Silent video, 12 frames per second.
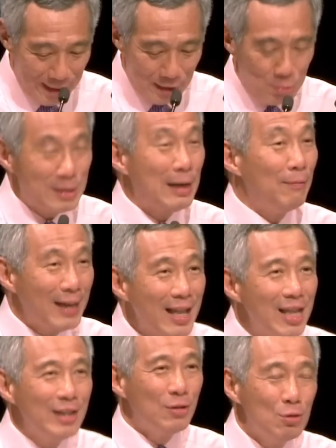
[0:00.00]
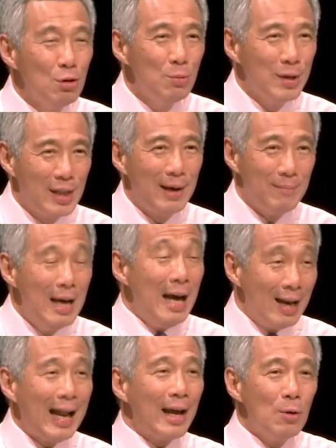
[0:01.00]
things which have nothing to do with them,
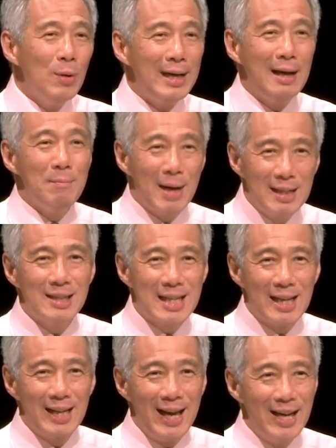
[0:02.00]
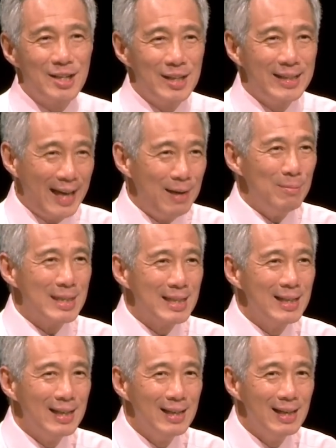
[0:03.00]
like winning medals at the Asian Games.